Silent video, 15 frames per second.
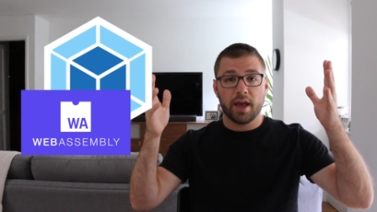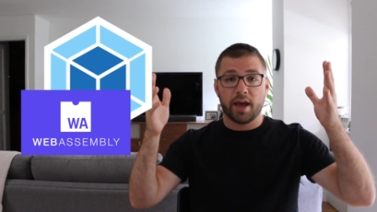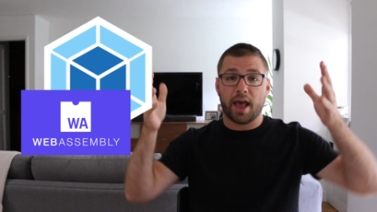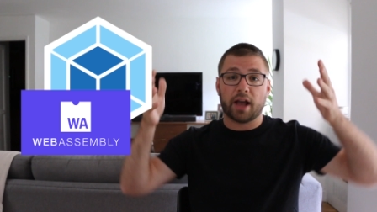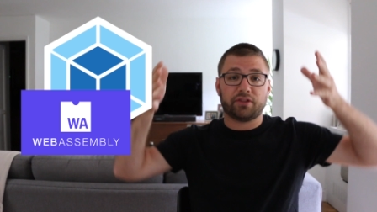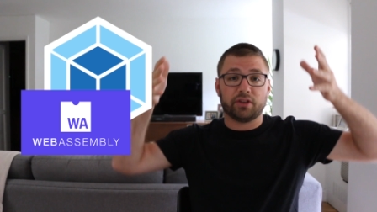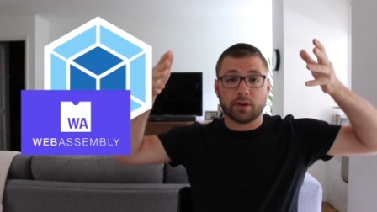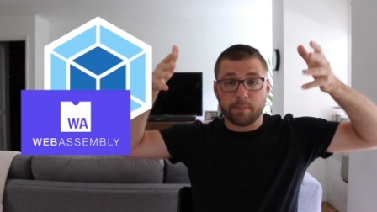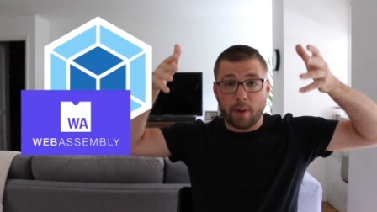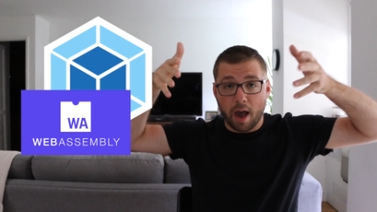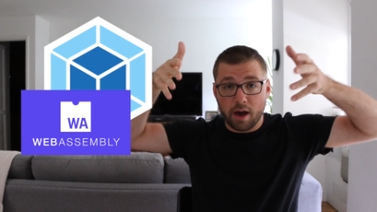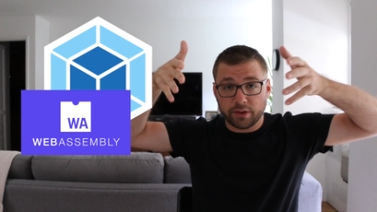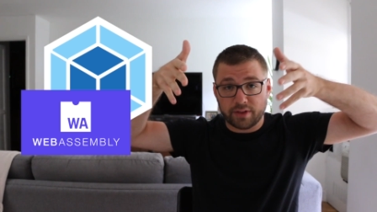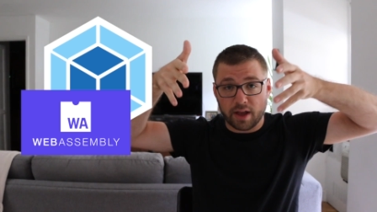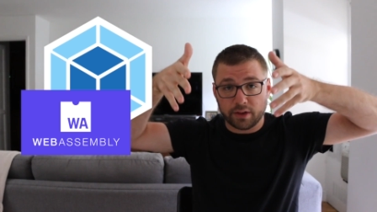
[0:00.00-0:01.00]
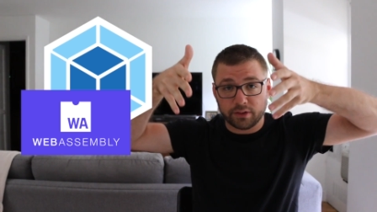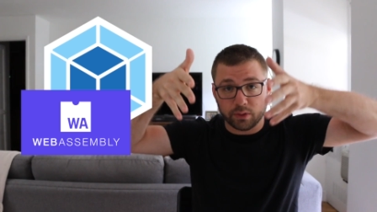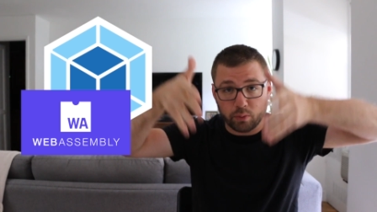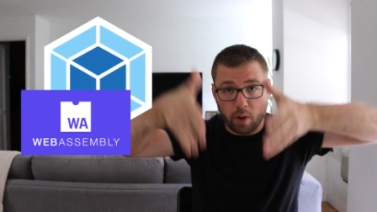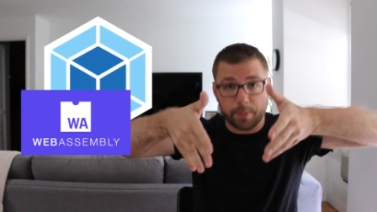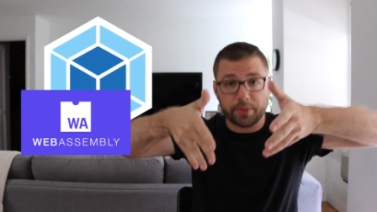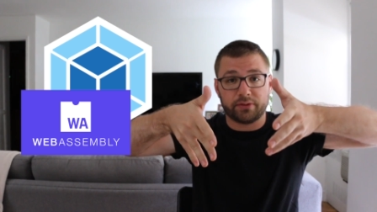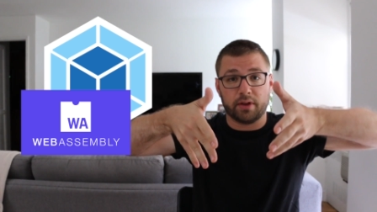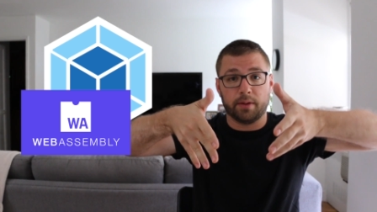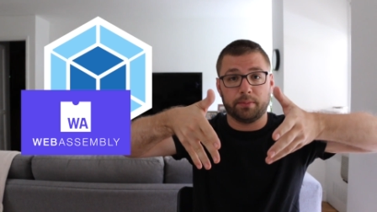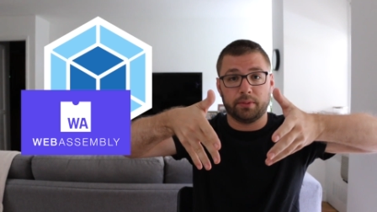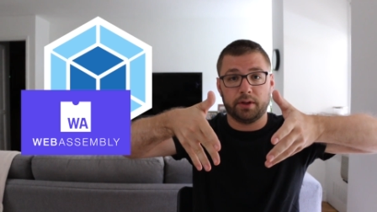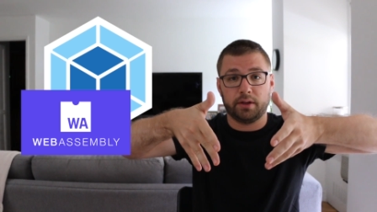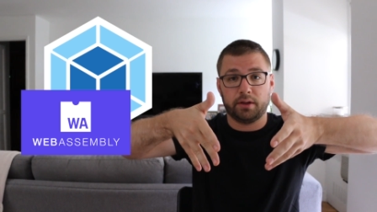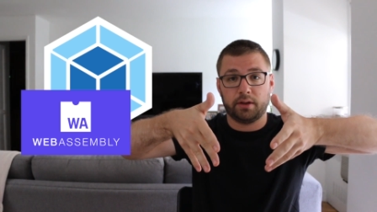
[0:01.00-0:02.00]
and actually compile it down to
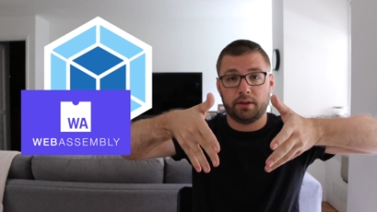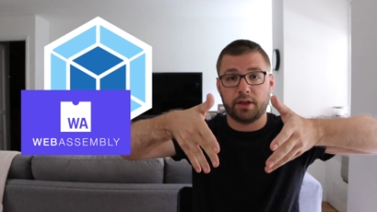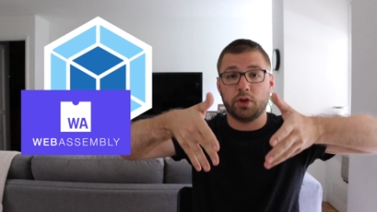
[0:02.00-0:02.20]
WebAssembly,